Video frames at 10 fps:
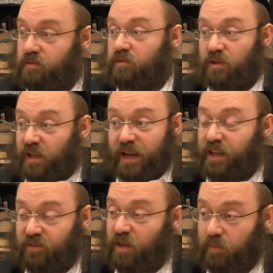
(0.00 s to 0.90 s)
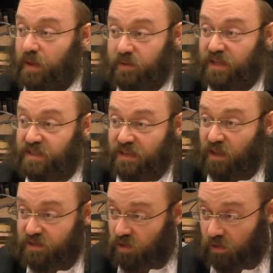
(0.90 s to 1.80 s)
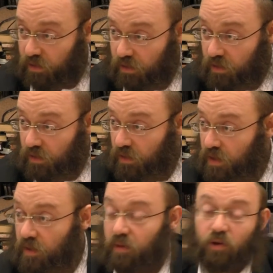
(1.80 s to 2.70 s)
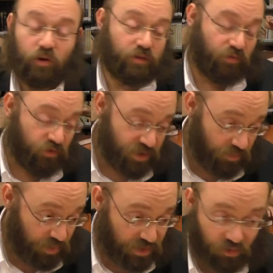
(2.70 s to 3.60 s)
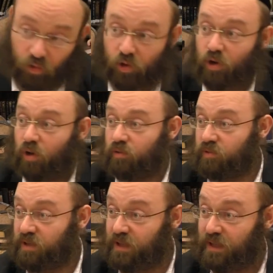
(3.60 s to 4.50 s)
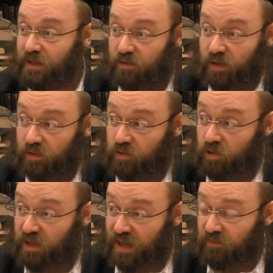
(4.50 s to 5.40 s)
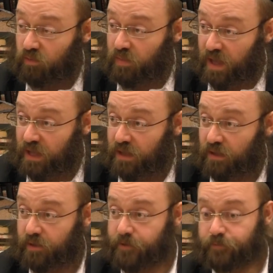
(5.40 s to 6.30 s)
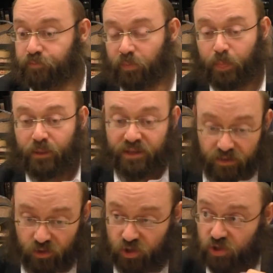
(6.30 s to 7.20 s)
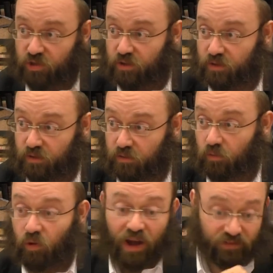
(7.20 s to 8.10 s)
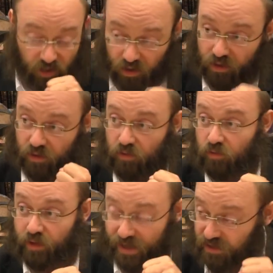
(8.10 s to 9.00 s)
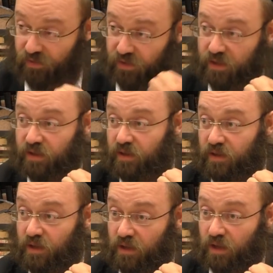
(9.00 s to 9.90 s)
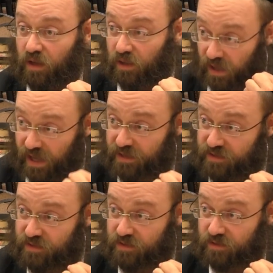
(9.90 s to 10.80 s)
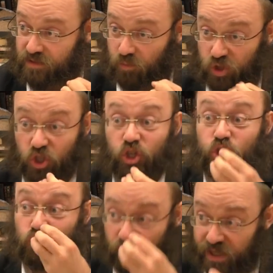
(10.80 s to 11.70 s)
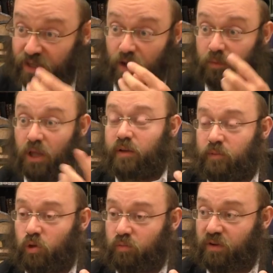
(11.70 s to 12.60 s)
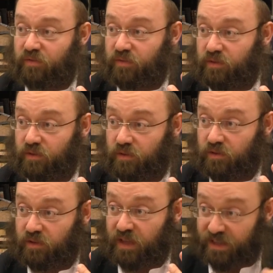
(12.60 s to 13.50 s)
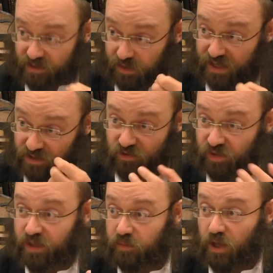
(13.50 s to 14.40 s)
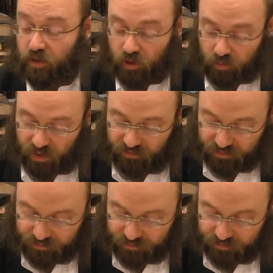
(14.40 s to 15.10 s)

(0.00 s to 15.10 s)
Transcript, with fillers: You're allowed to give it to a baby that's eight days old. According to the first opinion, no, no, no. The, the, you can never make Kiddush or Havdalah or anything unless someone's going to drink Amalai Lugmav. Yeah, someone has to drink Amalai Lugmav.